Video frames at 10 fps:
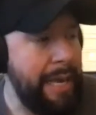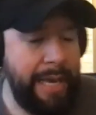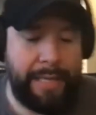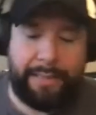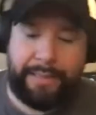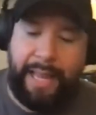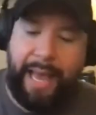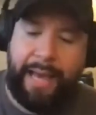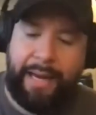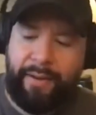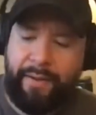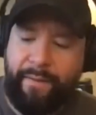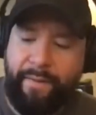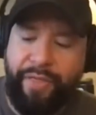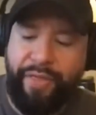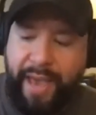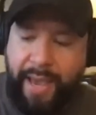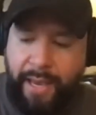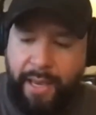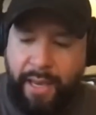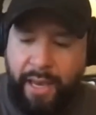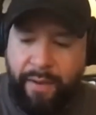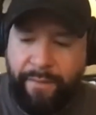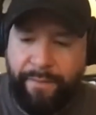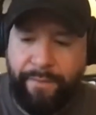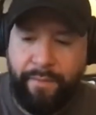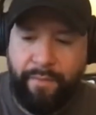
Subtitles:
is that if